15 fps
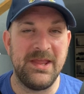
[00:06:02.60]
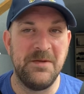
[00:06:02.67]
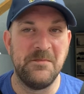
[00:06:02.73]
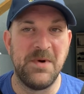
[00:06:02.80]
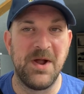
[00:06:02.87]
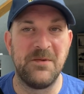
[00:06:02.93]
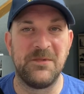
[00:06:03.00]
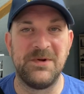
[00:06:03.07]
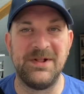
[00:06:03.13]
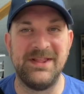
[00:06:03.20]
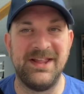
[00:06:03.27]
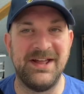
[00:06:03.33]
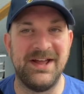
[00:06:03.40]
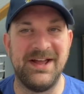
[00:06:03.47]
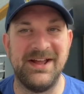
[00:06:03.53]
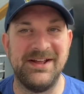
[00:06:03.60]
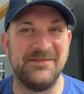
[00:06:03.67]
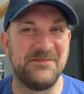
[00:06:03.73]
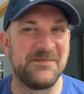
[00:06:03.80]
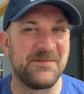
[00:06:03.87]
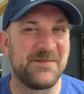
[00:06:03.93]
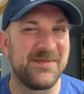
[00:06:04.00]
But we'll, uh,
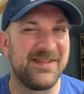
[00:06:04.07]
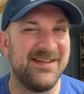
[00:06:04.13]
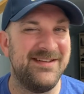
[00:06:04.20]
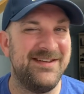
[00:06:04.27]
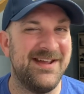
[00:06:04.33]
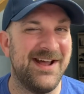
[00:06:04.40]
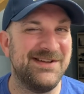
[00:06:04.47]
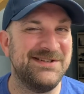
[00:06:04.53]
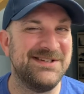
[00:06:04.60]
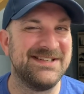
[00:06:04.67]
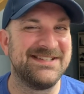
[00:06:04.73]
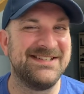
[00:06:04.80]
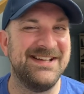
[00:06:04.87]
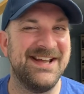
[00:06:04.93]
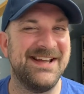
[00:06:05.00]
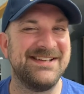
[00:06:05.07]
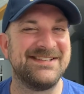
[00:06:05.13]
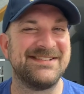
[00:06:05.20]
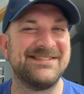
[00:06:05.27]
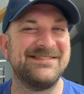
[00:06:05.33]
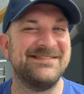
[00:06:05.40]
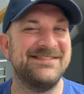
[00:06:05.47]
not just yet,
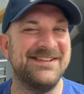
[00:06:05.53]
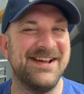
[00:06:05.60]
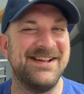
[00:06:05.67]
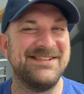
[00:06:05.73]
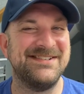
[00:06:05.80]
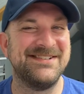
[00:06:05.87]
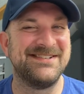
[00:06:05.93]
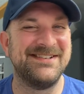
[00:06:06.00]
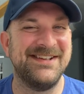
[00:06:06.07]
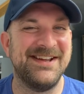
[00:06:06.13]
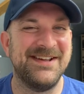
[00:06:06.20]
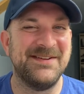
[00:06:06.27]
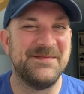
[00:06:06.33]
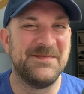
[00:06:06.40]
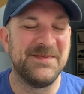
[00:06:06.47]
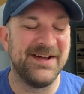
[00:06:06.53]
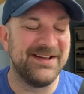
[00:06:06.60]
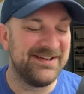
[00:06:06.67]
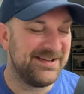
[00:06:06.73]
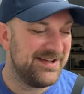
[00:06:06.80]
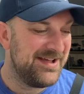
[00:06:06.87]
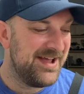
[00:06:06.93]
not just yet. But
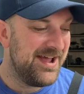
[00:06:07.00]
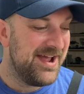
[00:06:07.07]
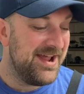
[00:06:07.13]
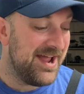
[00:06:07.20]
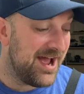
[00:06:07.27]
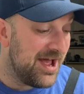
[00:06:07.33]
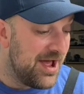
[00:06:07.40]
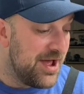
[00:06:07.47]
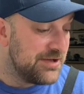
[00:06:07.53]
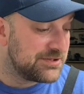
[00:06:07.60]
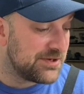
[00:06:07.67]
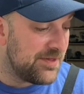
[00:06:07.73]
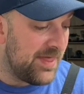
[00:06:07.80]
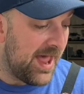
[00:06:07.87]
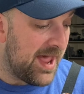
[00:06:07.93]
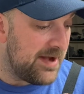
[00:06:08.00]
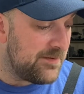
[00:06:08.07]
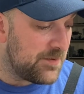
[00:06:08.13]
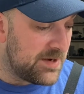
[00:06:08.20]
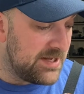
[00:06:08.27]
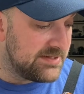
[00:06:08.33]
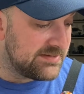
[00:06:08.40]
yeah, so that
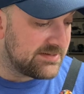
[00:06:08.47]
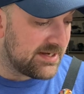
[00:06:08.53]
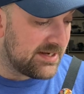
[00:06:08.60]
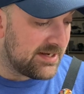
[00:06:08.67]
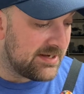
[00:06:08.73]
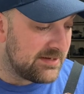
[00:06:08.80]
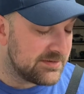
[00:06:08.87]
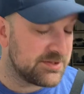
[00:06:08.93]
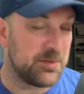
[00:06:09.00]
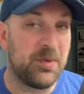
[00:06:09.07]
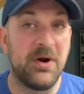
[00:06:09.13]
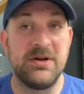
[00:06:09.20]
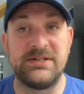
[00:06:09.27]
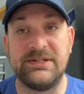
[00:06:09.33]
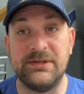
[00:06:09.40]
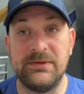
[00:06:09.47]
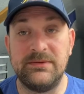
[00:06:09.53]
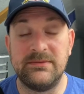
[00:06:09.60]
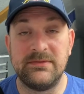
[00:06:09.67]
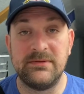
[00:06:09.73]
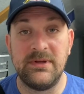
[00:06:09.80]
was, uh, so part two.